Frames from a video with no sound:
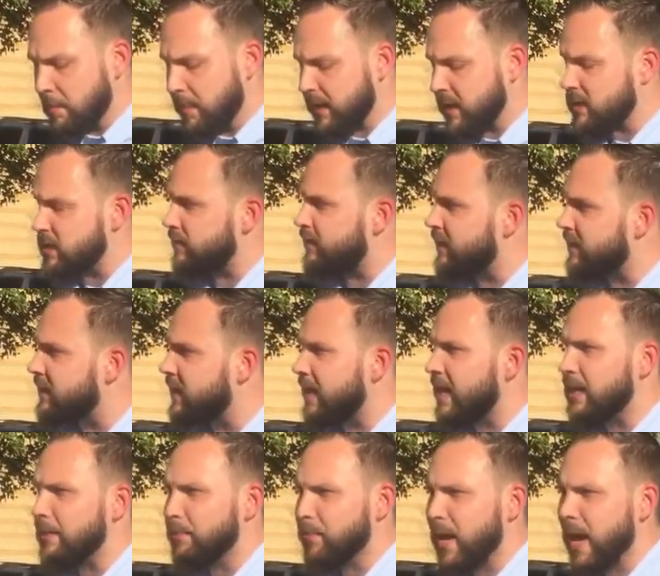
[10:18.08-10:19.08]
Because if he did
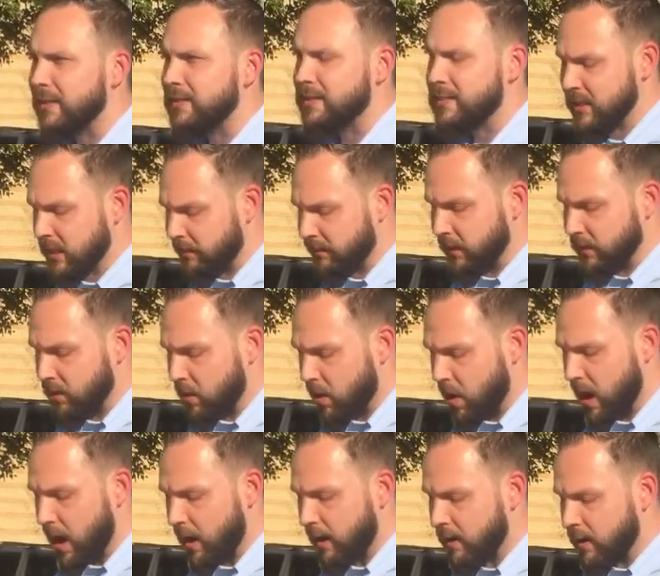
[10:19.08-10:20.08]
any practicing of the
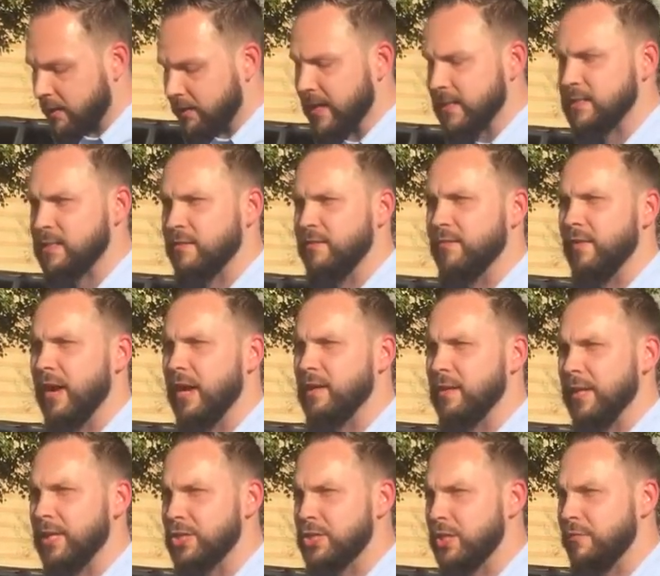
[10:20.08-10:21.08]
law, that's in
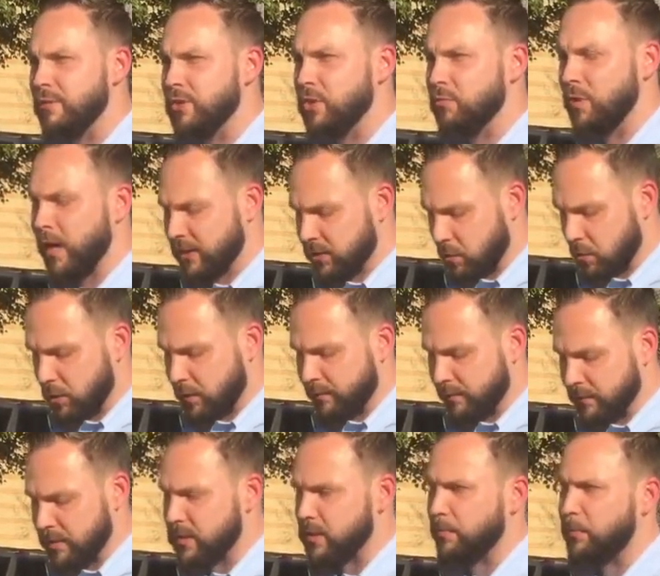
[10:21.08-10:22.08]
violation of a direct order
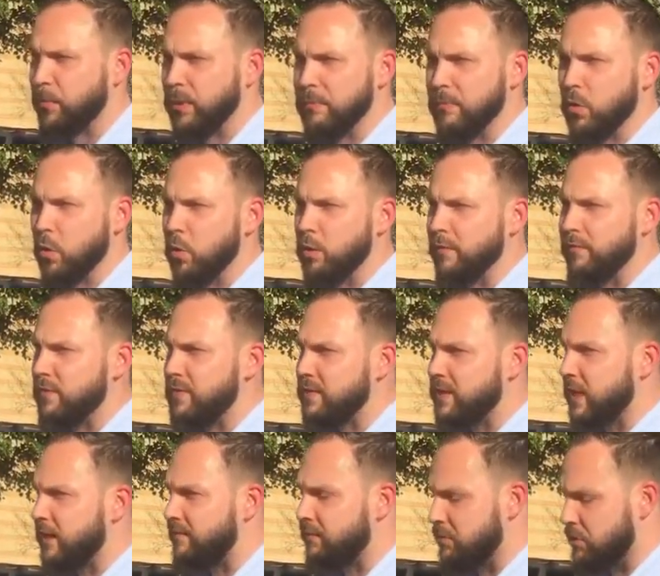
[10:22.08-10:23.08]
from the Supreme Court of the
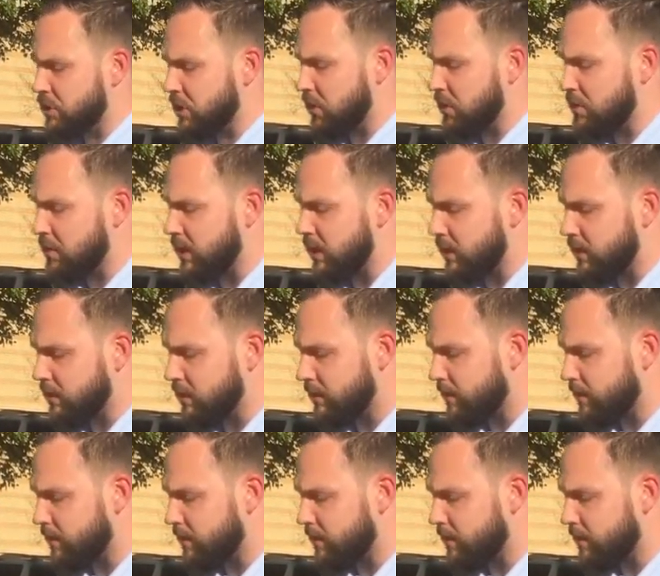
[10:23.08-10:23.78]
state of New Jersey.